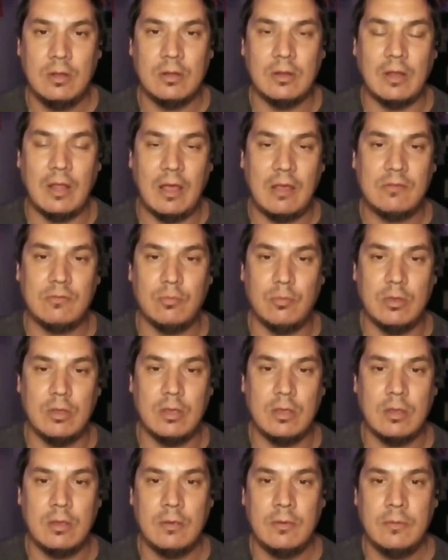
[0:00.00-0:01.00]
last
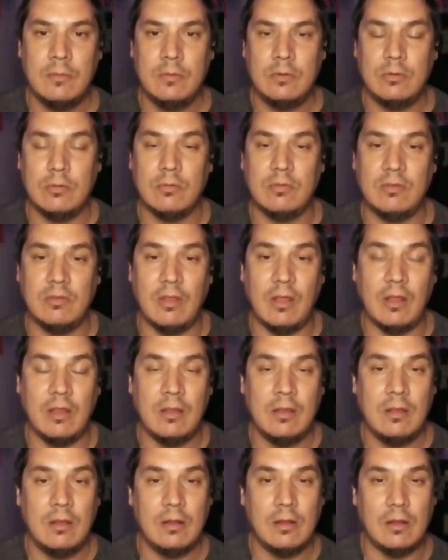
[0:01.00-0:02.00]
week, you'll see that
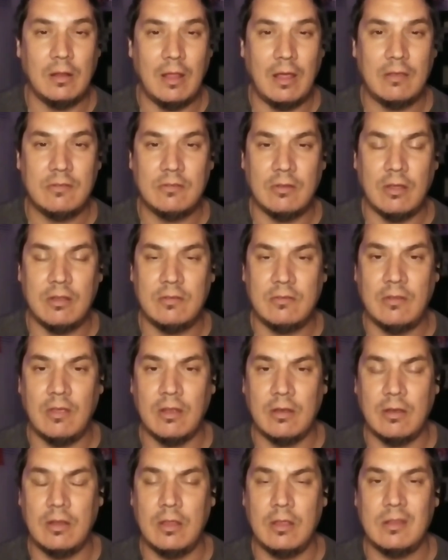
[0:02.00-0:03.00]
last night's
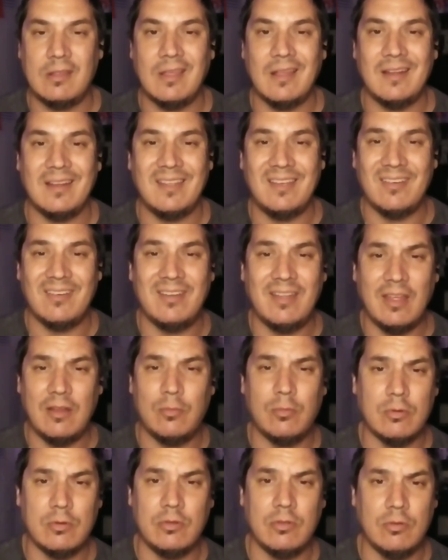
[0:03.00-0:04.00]
technique that Leon
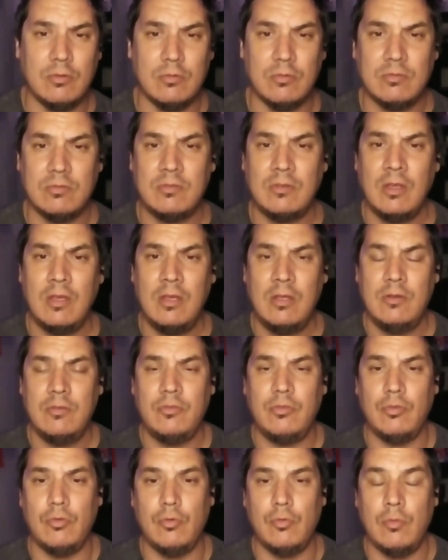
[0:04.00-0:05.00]
Edwards used
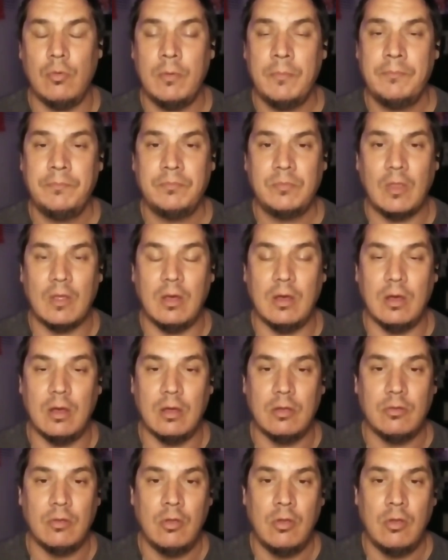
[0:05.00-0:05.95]
to uh,